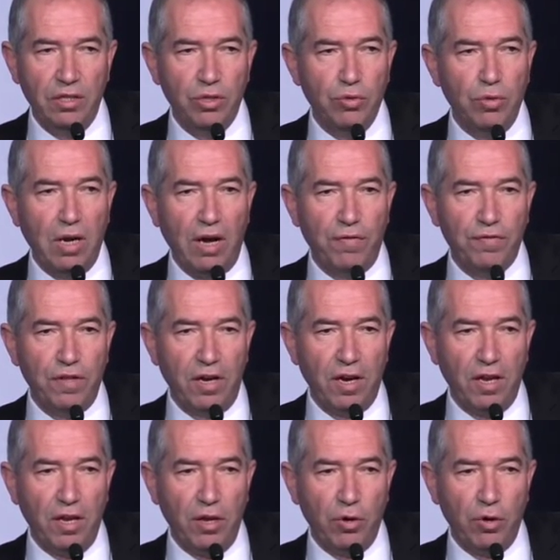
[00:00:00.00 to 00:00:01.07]
Soon after
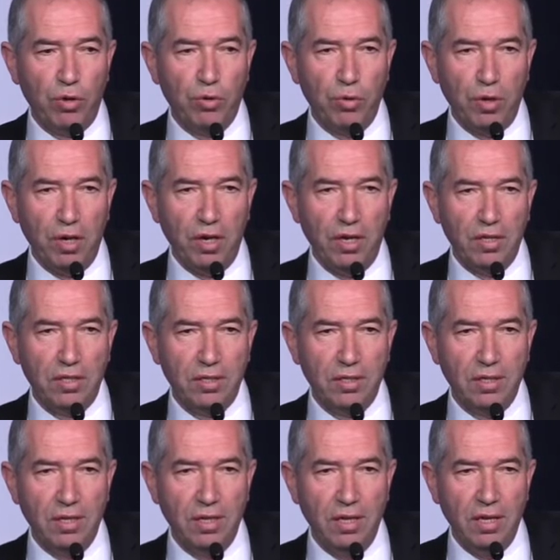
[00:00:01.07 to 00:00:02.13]
a year or two
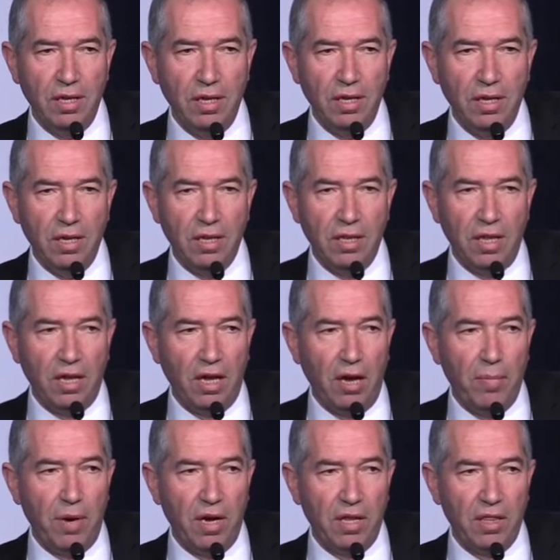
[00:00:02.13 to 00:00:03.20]
years, they,
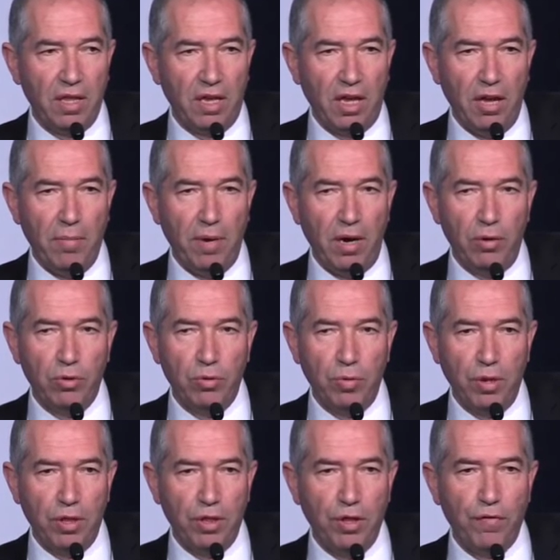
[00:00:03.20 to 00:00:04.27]
come, they came out
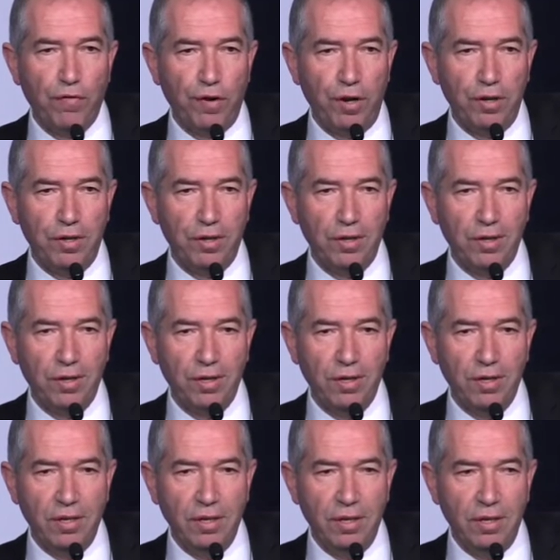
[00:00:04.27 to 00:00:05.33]
with different
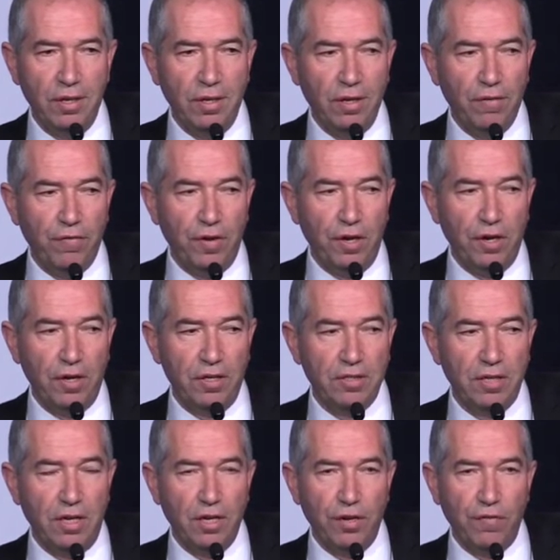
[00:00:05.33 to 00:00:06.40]

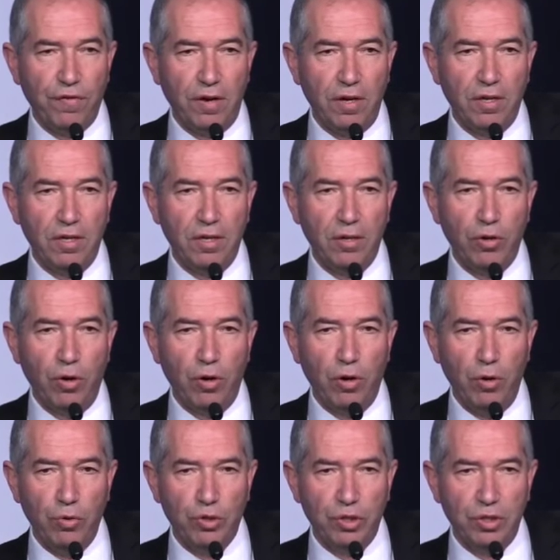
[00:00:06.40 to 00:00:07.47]
figures and different
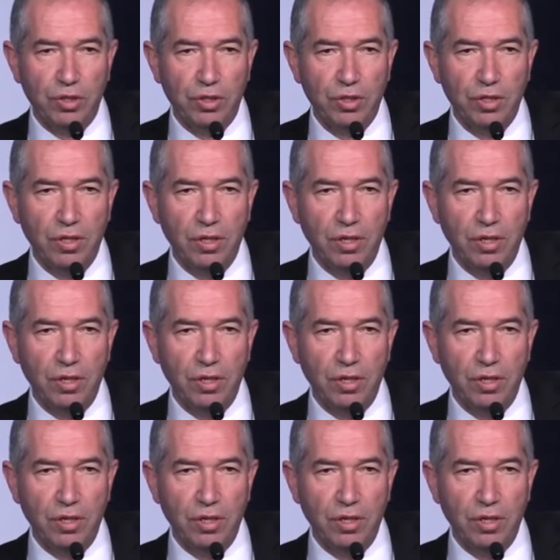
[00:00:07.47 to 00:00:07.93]
conclusions.